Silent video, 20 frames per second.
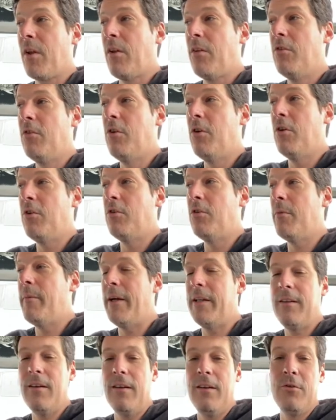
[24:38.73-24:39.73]
the the
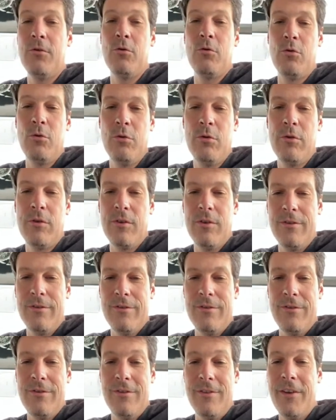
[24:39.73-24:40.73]
material is the tools.
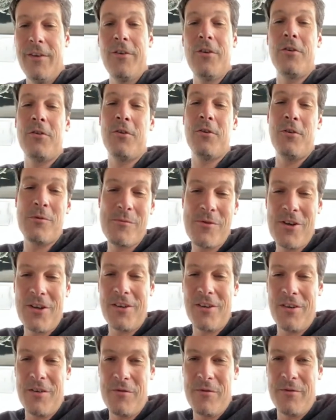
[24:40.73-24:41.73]
It's not an
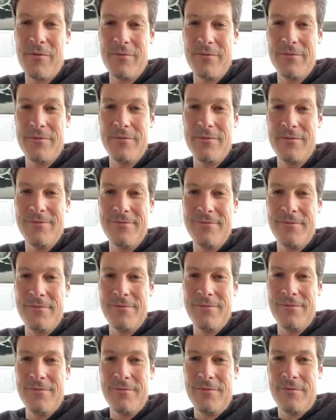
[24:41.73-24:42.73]
objective.
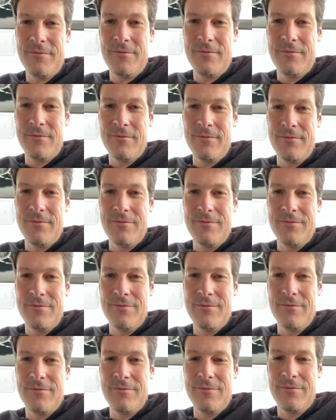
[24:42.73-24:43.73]
Mm.
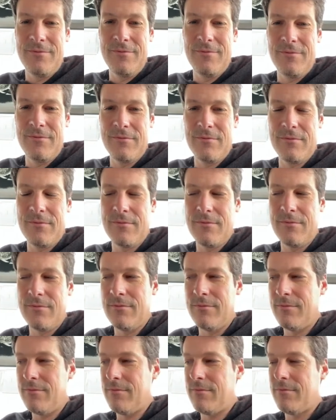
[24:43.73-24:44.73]
You
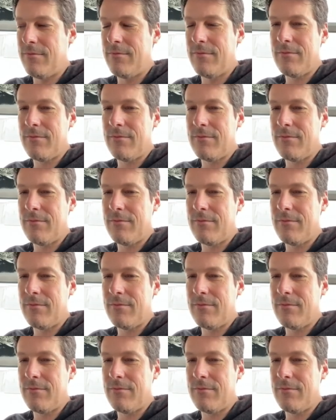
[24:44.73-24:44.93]
uh, you